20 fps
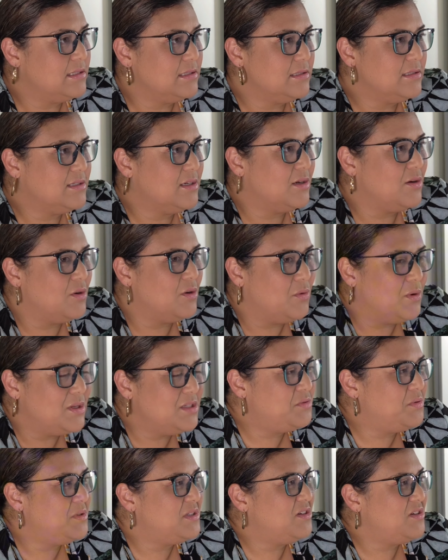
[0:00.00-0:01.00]
And so
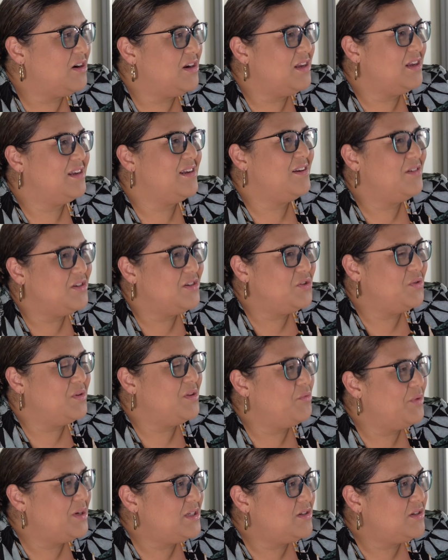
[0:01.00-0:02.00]
once we started doing the
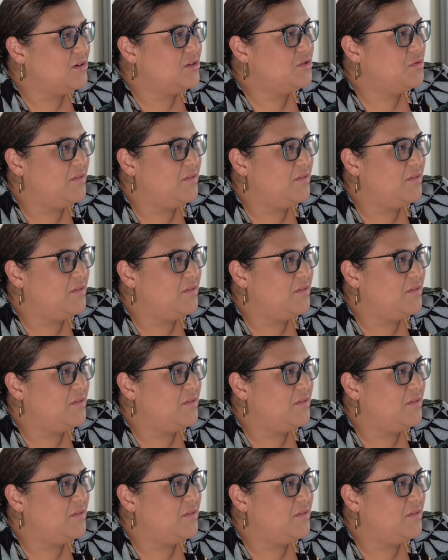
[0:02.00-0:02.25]
research,